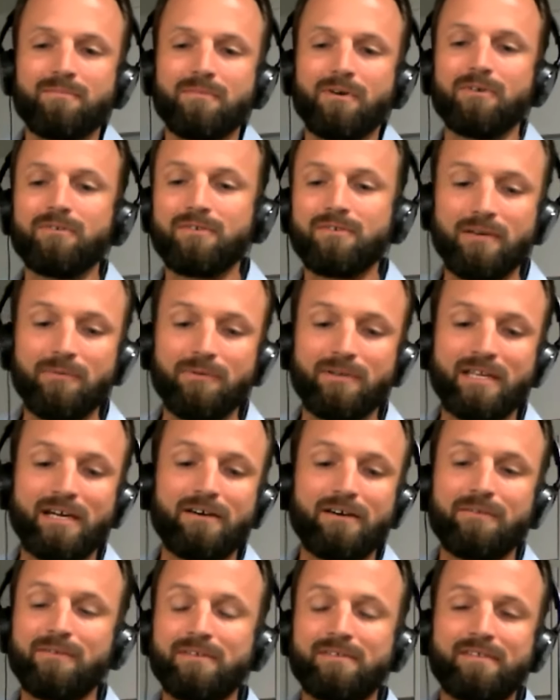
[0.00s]
mostly
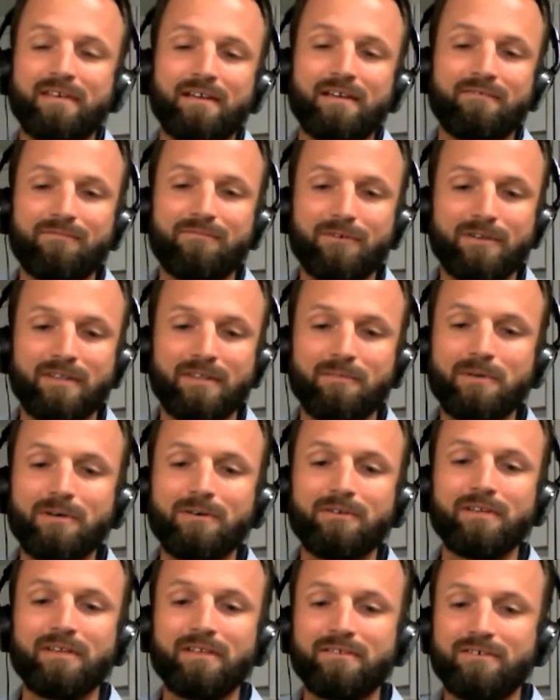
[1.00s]
without even setting foot in the
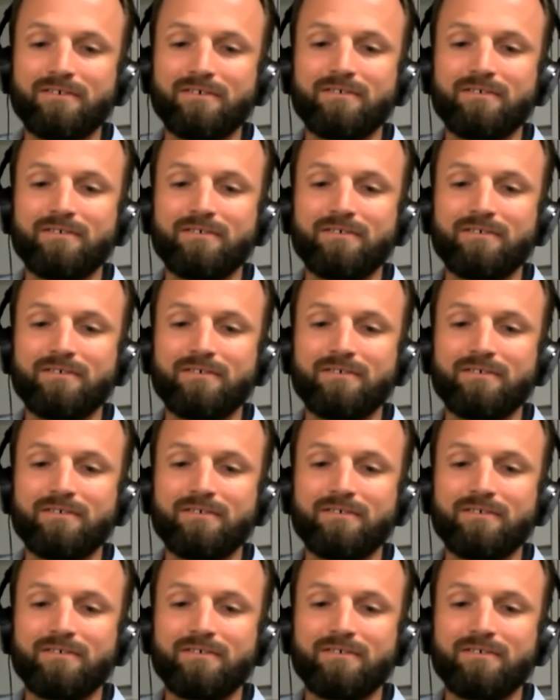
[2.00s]
buildings,